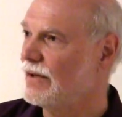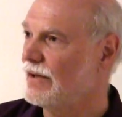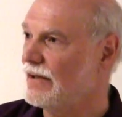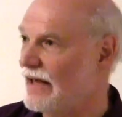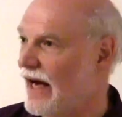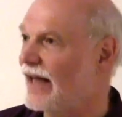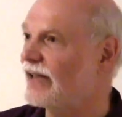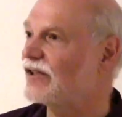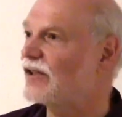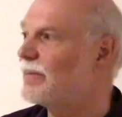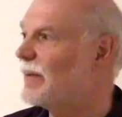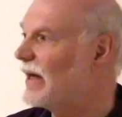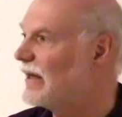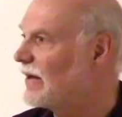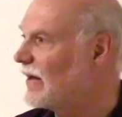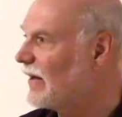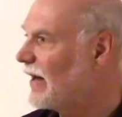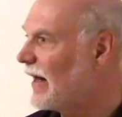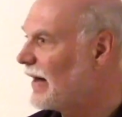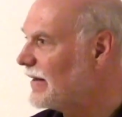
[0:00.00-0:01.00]
not spend
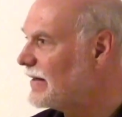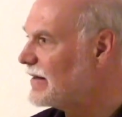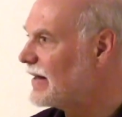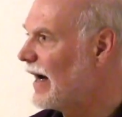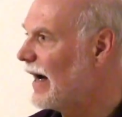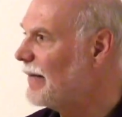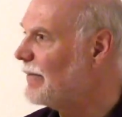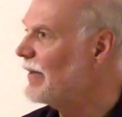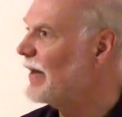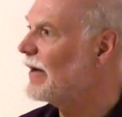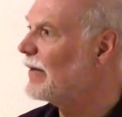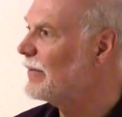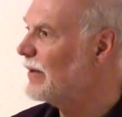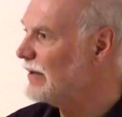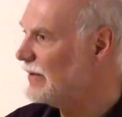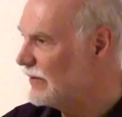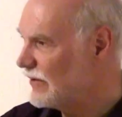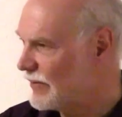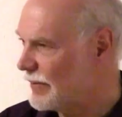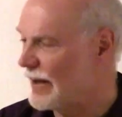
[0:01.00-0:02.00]
a lot of time there,
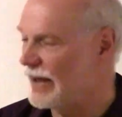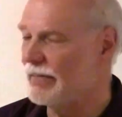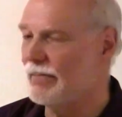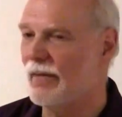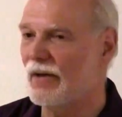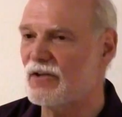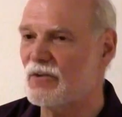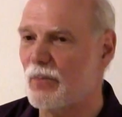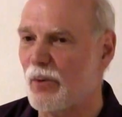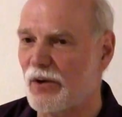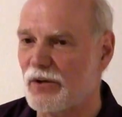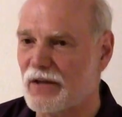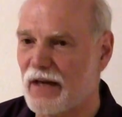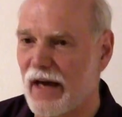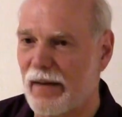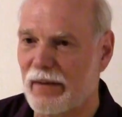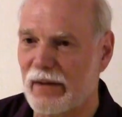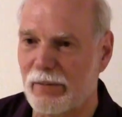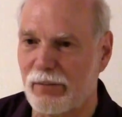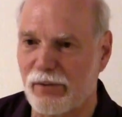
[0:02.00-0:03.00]
but spend much more
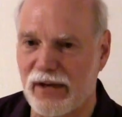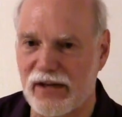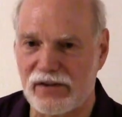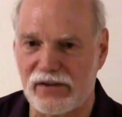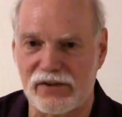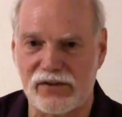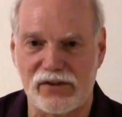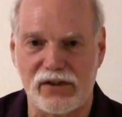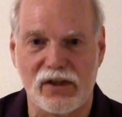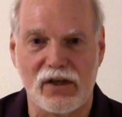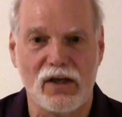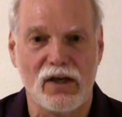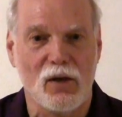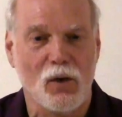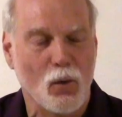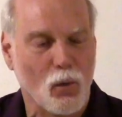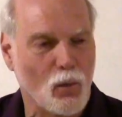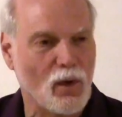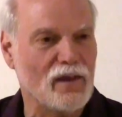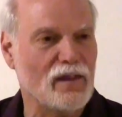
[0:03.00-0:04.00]
time in presence.
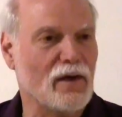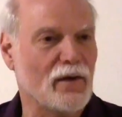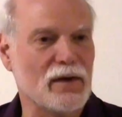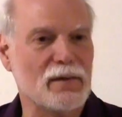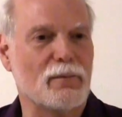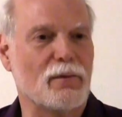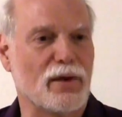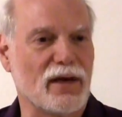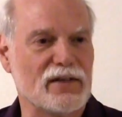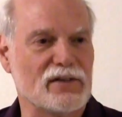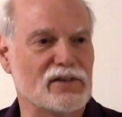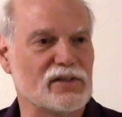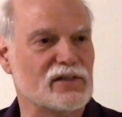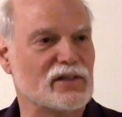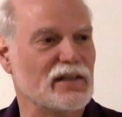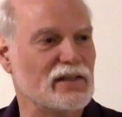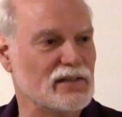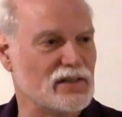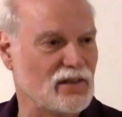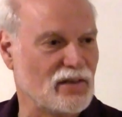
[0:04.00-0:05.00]
When they're in presence,
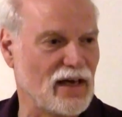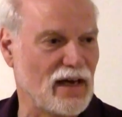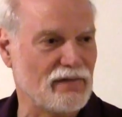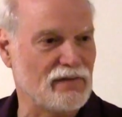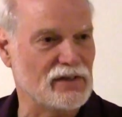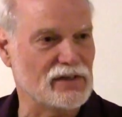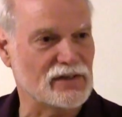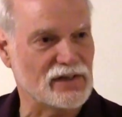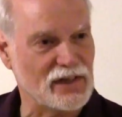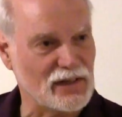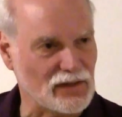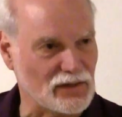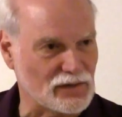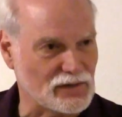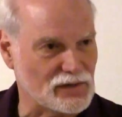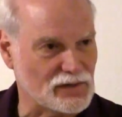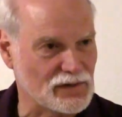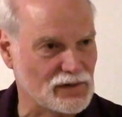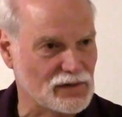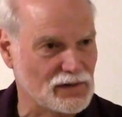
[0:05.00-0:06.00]
they still have the
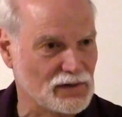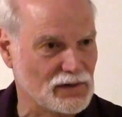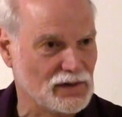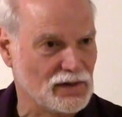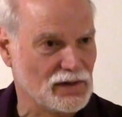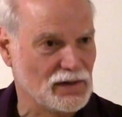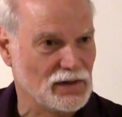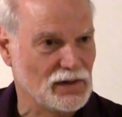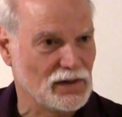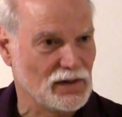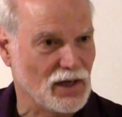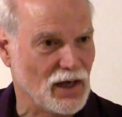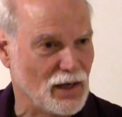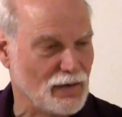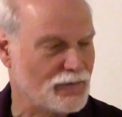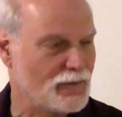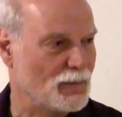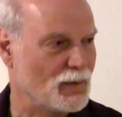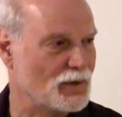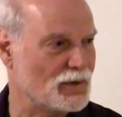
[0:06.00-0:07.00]
skills
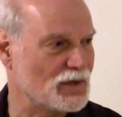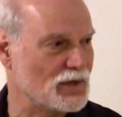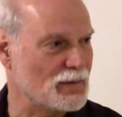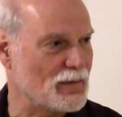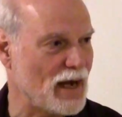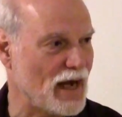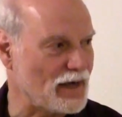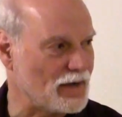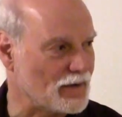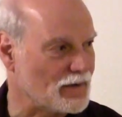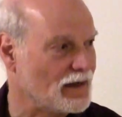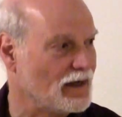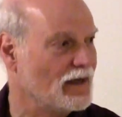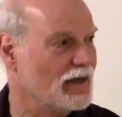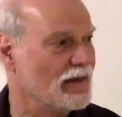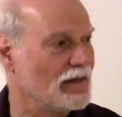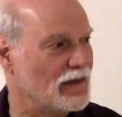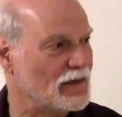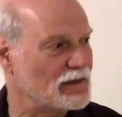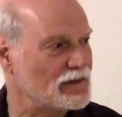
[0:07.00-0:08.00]
of the merging pattern.
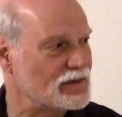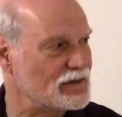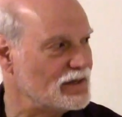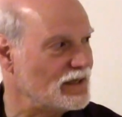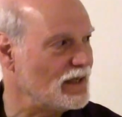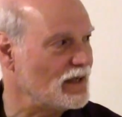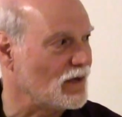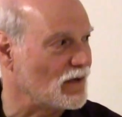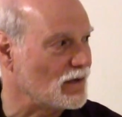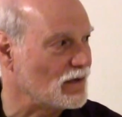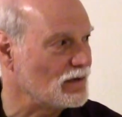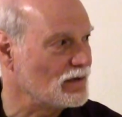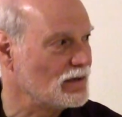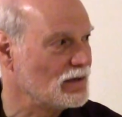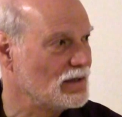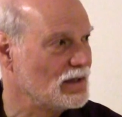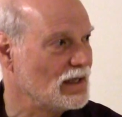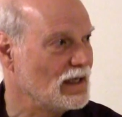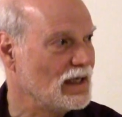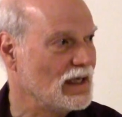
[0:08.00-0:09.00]
They're still
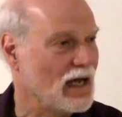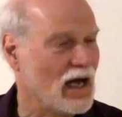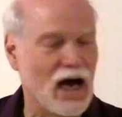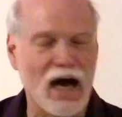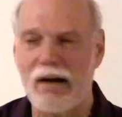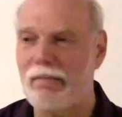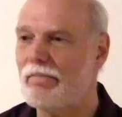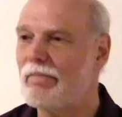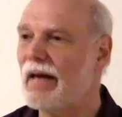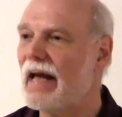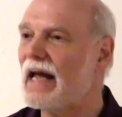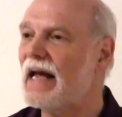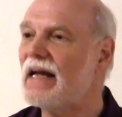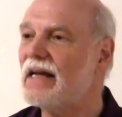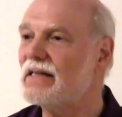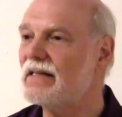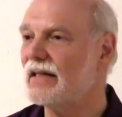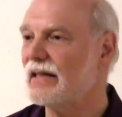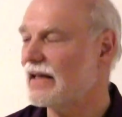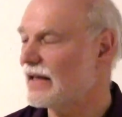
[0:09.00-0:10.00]

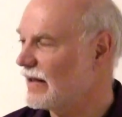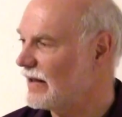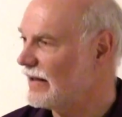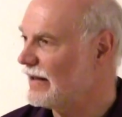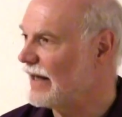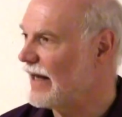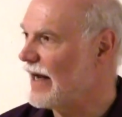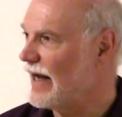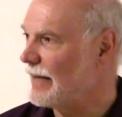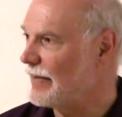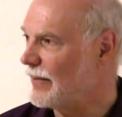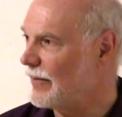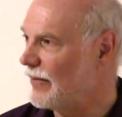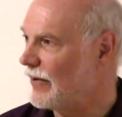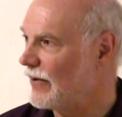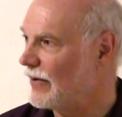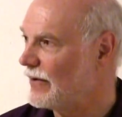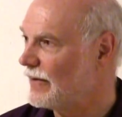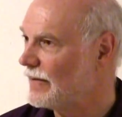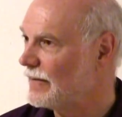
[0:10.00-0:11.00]
amazingly
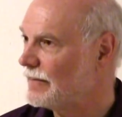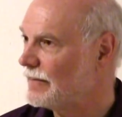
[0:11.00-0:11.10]
capable